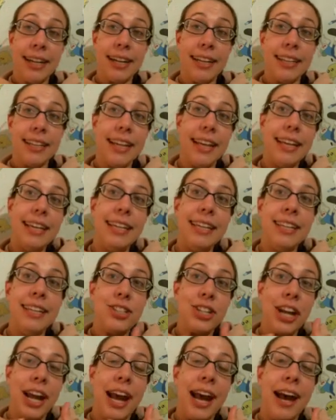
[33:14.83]
they
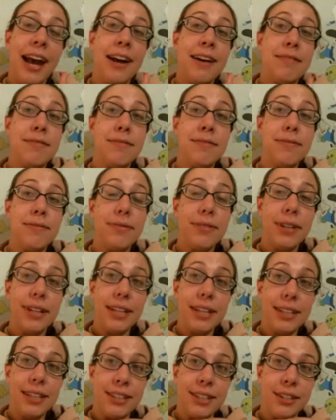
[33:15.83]
each have
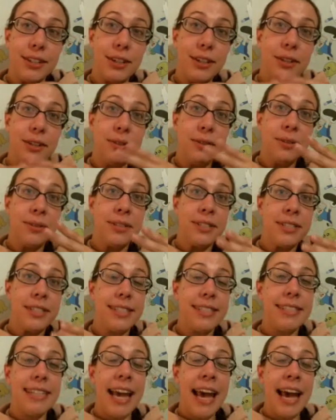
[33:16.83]
their own
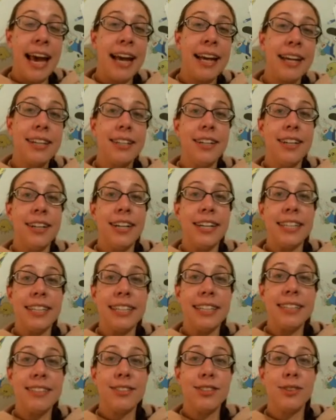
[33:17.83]
stack on
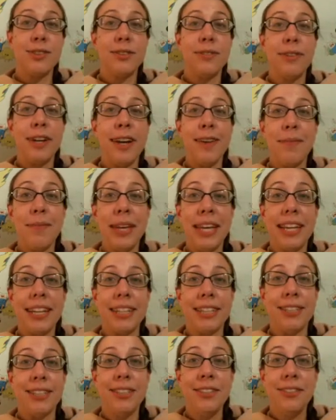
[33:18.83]
it. So if I make a
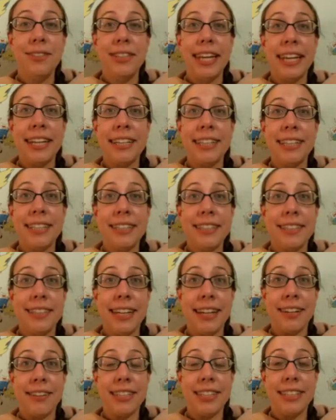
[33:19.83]
new layer
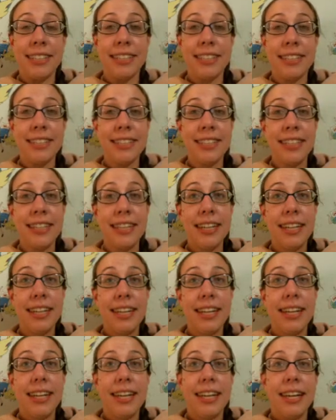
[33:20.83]
down here,
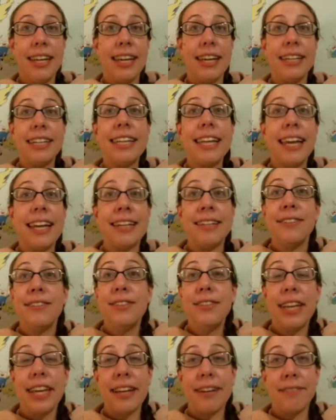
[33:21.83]
and again, if you
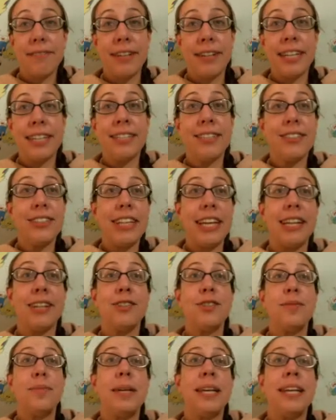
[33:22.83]
can't find your
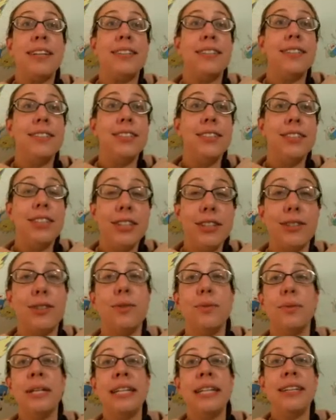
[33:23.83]
layers panel, you can go to
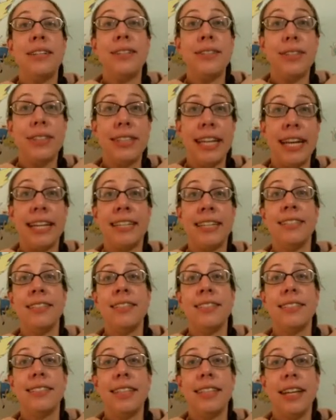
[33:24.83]
Window,
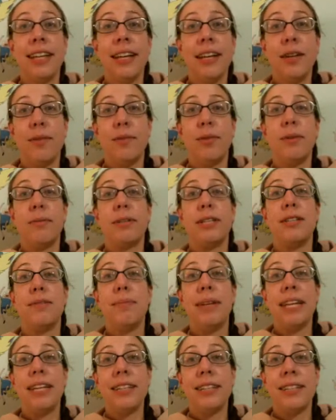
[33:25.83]
Layers. I'm going to
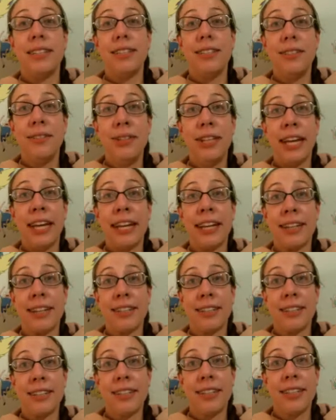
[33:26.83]
make a new layer.